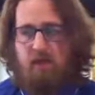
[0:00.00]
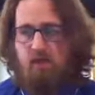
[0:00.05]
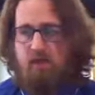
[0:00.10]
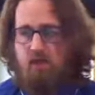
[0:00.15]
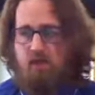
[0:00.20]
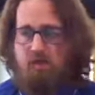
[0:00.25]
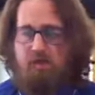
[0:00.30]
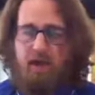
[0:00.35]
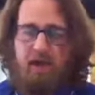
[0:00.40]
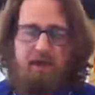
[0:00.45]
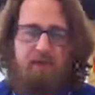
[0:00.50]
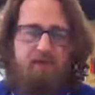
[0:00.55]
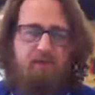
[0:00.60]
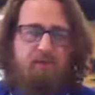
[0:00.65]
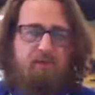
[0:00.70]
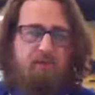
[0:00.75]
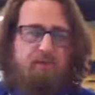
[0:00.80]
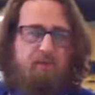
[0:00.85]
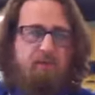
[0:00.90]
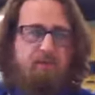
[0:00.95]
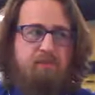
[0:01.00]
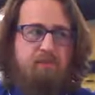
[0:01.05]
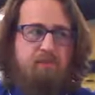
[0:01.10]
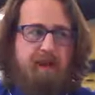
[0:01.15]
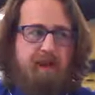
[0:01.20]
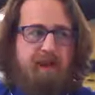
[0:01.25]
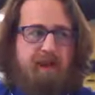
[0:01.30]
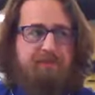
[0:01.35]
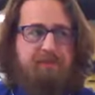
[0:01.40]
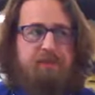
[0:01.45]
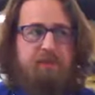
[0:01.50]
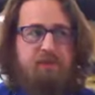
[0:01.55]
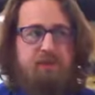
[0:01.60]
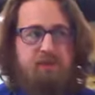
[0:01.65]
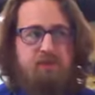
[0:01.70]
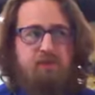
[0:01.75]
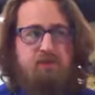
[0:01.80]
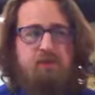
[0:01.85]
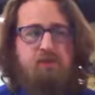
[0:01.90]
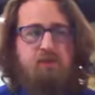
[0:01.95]
you might have to
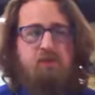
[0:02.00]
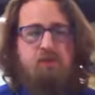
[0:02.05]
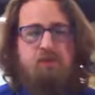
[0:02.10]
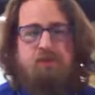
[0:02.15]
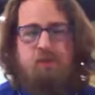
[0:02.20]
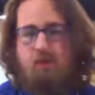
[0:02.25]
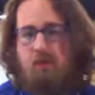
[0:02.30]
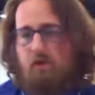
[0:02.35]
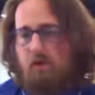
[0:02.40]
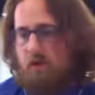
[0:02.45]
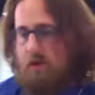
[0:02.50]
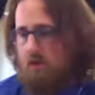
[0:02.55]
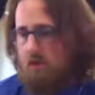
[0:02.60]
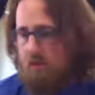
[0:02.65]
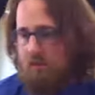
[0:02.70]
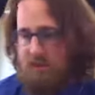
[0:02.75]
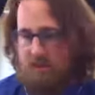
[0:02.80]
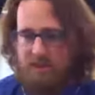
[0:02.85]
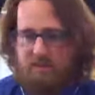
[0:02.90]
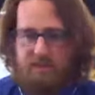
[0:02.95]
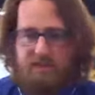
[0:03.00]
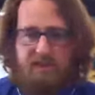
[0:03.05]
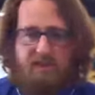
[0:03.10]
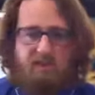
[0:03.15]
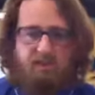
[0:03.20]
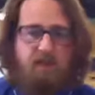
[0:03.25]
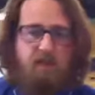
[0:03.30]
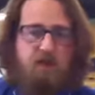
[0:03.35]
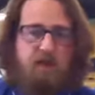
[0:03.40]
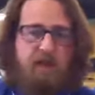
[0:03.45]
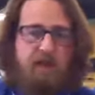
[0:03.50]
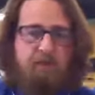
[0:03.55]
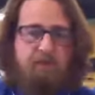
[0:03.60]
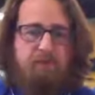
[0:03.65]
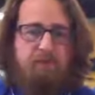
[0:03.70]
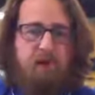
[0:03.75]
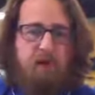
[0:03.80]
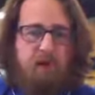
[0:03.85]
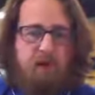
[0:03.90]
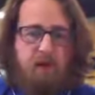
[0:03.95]
do a home exercise
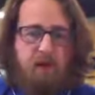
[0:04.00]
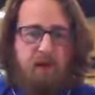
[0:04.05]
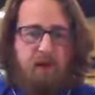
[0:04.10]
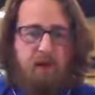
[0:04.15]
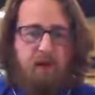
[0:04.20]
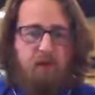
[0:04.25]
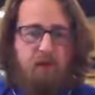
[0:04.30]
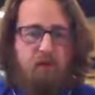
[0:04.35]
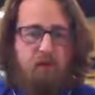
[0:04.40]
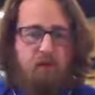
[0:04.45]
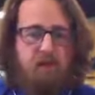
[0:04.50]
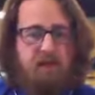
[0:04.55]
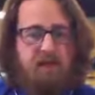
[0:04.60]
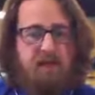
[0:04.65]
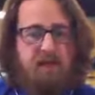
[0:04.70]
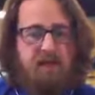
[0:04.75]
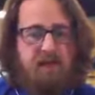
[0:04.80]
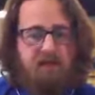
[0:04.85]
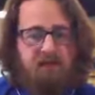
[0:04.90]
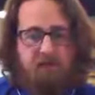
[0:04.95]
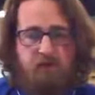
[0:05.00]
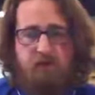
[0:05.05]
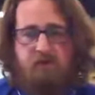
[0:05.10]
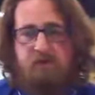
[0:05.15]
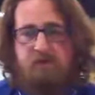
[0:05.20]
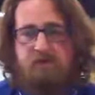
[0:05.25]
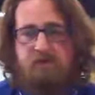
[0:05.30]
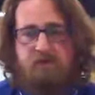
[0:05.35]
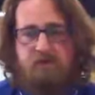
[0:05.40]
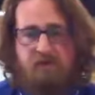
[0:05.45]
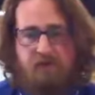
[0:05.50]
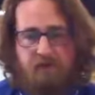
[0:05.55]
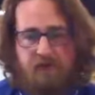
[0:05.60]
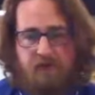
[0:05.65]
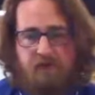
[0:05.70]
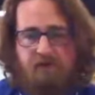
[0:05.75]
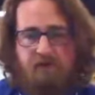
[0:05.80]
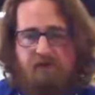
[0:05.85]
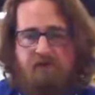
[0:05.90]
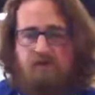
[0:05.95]
program really kind of for the rest of your
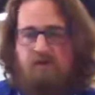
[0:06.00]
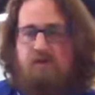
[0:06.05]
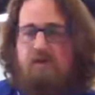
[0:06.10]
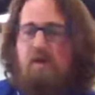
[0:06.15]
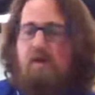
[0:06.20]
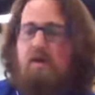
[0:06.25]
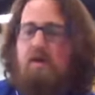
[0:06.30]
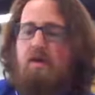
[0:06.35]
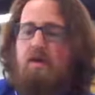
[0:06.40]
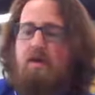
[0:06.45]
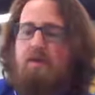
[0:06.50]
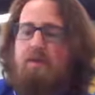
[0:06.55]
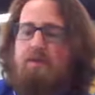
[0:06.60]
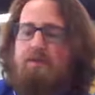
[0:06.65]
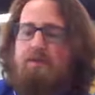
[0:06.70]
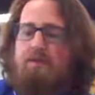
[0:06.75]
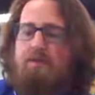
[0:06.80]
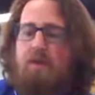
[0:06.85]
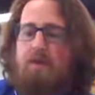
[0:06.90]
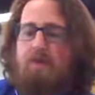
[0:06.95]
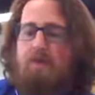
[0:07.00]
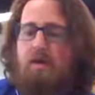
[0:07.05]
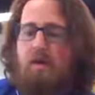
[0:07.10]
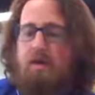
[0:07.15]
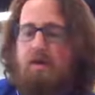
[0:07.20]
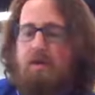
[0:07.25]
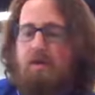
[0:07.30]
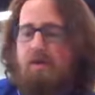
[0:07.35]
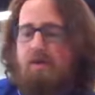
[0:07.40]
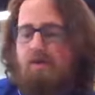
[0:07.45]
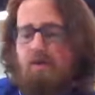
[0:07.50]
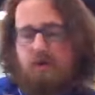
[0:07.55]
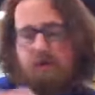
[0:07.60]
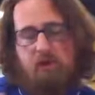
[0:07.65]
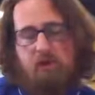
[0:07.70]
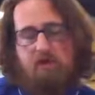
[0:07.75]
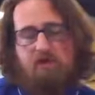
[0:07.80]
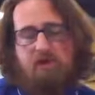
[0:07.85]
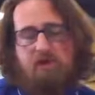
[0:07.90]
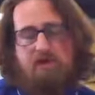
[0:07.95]
life, but
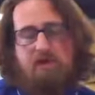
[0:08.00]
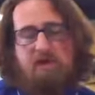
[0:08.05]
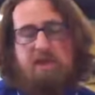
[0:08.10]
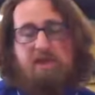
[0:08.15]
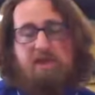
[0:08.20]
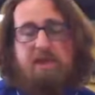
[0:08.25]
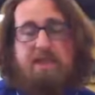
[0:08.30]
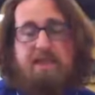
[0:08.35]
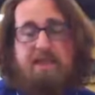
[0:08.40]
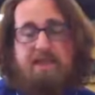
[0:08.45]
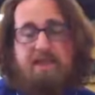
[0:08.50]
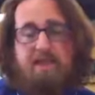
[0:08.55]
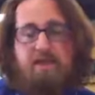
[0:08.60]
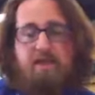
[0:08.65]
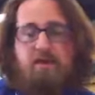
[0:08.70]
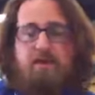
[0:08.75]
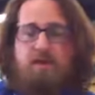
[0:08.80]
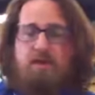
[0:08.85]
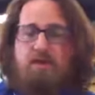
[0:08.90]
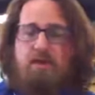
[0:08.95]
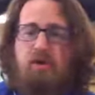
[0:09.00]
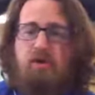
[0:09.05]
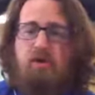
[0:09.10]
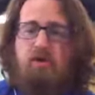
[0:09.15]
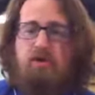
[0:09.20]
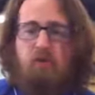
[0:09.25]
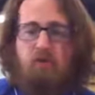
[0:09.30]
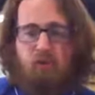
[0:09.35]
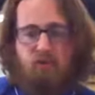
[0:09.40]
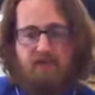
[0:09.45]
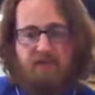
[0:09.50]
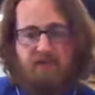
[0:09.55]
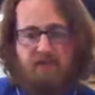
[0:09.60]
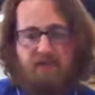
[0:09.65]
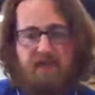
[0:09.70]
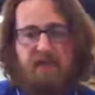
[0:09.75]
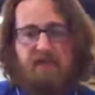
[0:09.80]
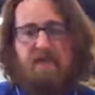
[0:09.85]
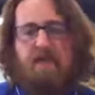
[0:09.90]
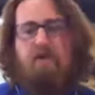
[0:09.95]
it will just become easier. So once you
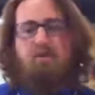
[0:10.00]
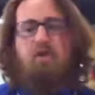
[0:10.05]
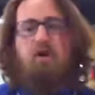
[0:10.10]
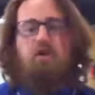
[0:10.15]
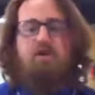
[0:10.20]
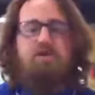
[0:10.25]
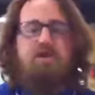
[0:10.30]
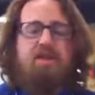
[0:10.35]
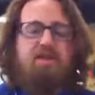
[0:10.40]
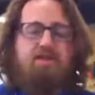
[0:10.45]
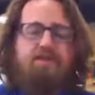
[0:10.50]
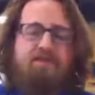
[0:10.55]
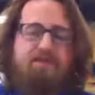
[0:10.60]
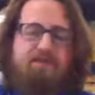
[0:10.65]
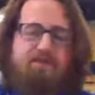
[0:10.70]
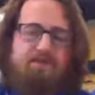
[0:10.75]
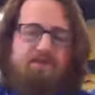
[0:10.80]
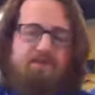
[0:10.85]
gain that motion,